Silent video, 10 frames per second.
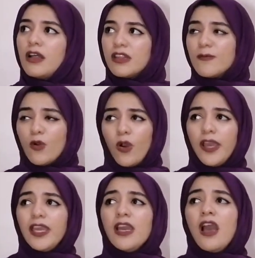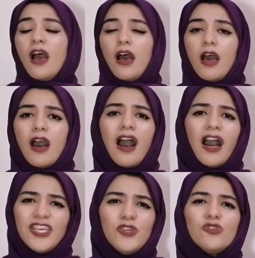the boy,
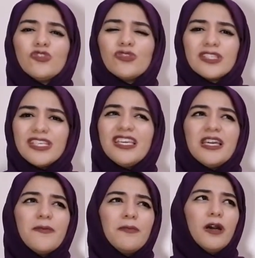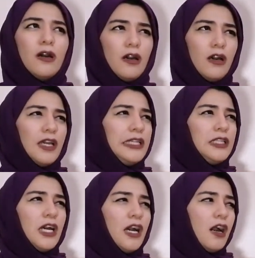I used to see him in
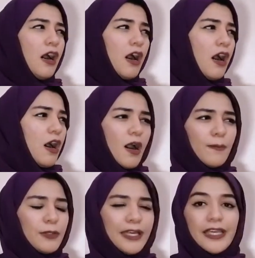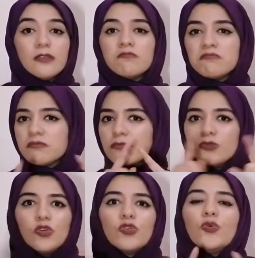a play.
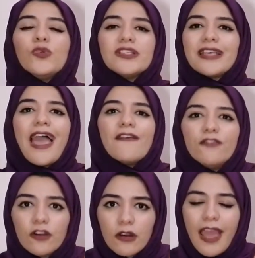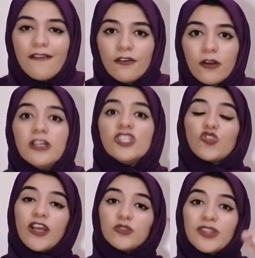Don't do this ever.
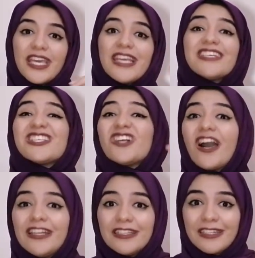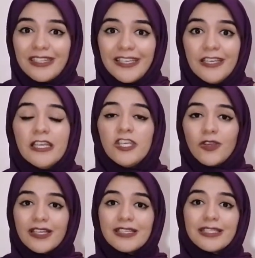Try to think silently. You
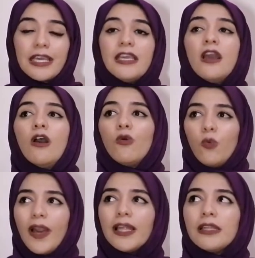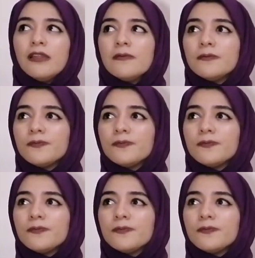can say, well,